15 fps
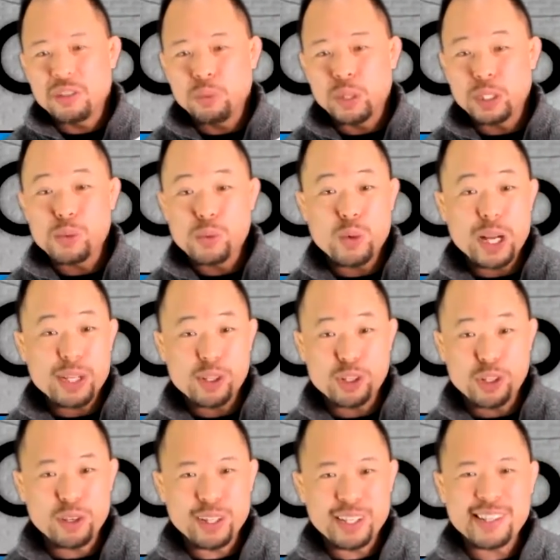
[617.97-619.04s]

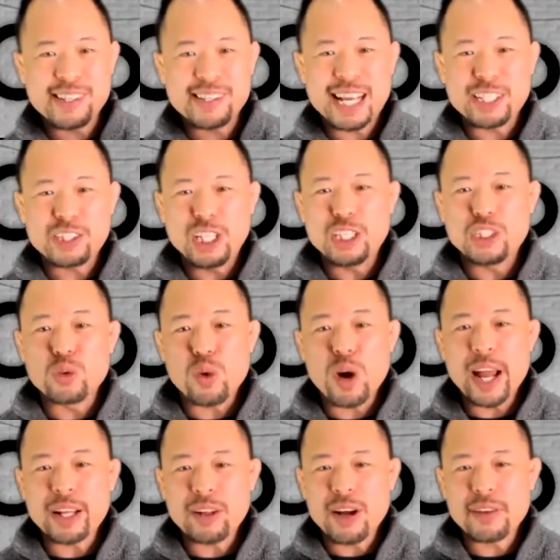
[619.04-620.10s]
this is actually a
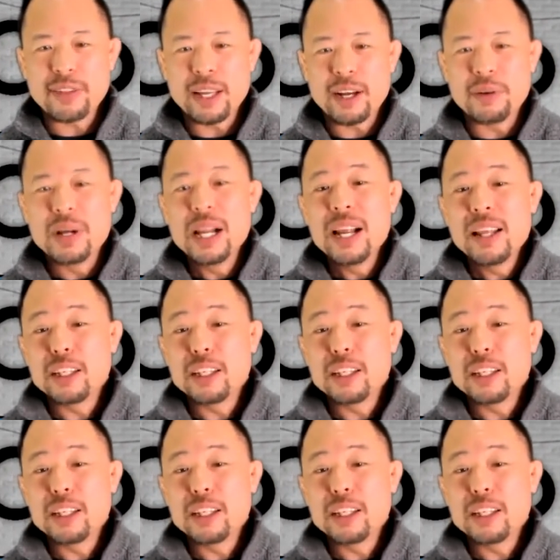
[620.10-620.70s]
dry cloth now.